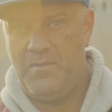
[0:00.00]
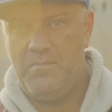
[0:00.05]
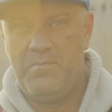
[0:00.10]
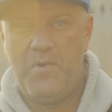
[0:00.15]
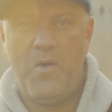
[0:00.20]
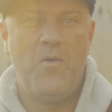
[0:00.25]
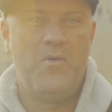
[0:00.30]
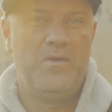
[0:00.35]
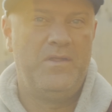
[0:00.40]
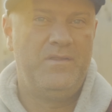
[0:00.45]

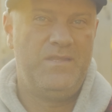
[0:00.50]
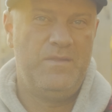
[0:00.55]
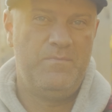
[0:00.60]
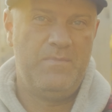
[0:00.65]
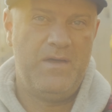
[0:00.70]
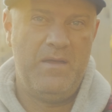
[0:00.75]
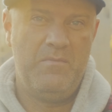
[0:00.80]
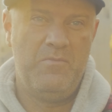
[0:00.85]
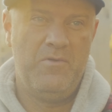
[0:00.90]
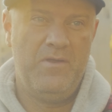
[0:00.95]
component in
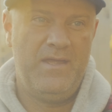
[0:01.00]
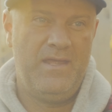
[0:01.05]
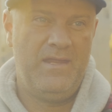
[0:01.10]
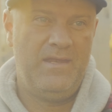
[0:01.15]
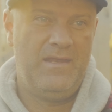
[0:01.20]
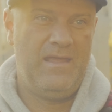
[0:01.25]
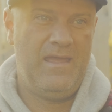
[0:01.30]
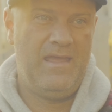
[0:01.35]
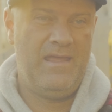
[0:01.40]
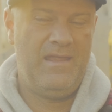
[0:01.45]
my brain,
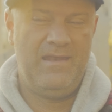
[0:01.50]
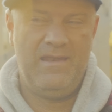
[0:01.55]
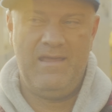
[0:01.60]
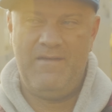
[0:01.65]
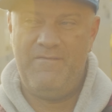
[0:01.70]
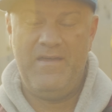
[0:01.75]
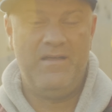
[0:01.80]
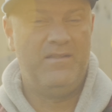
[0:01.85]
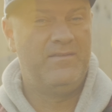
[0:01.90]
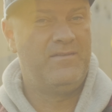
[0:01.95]
and
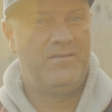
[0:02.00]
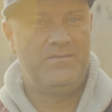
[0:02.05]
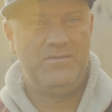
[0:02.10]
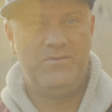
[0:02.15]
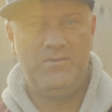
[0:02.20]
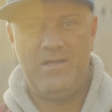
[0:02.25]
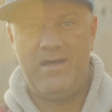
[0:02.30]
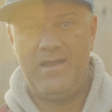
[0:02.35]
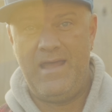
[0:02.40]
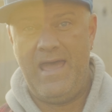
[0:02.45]
I've held on to a
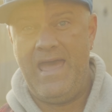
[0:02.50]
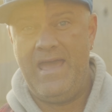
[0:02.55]
lot of